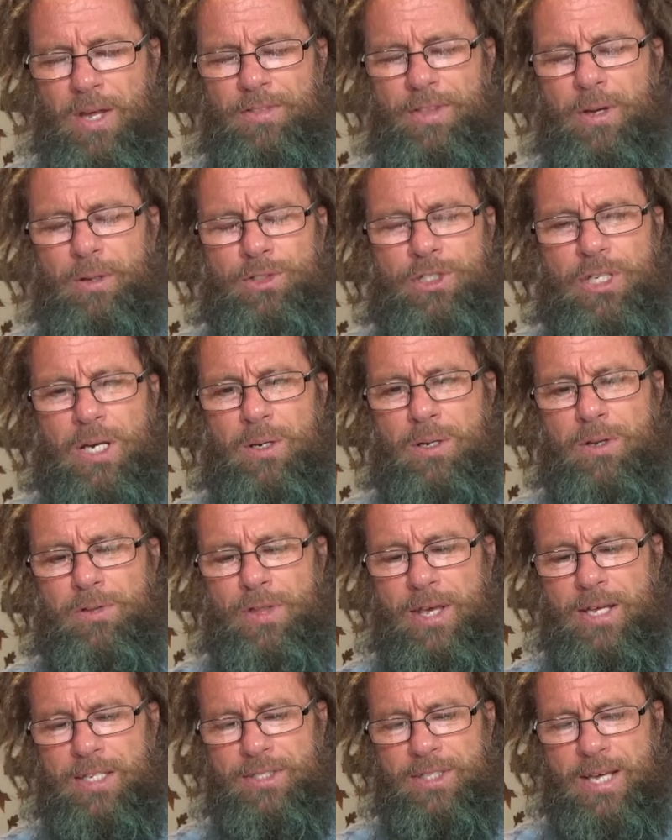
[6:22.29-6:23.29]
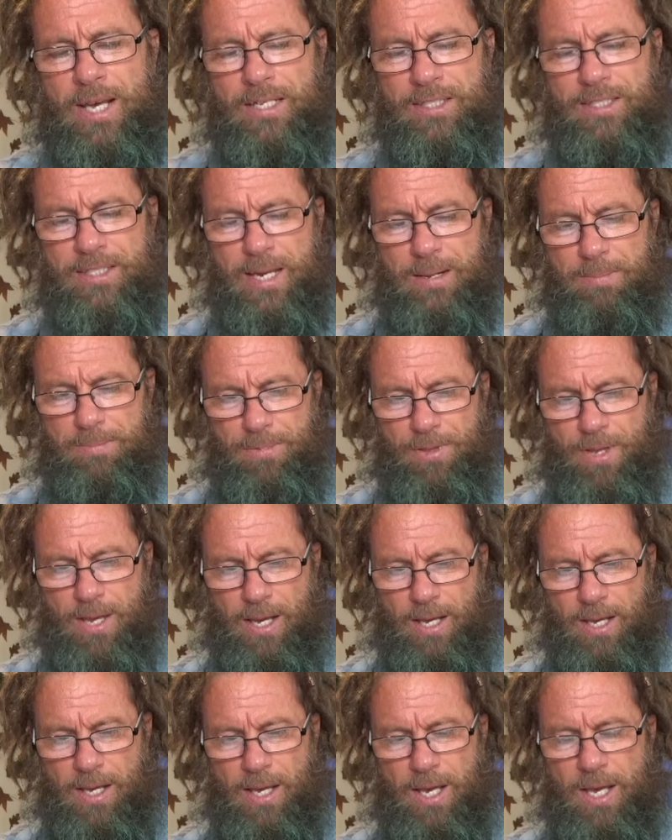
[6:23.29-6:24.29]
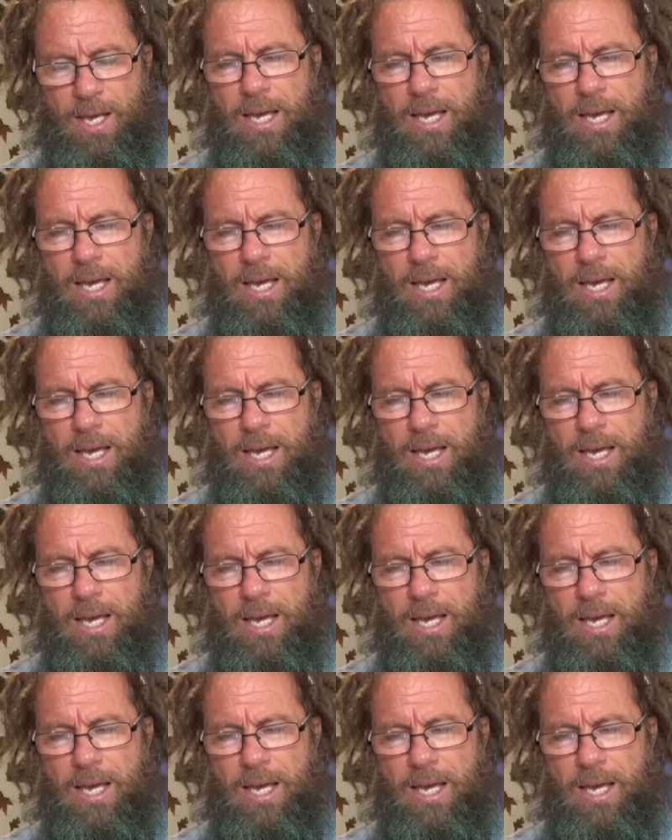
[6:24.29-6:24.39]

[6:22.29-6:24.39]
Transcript: They'll tell you the exact same thing.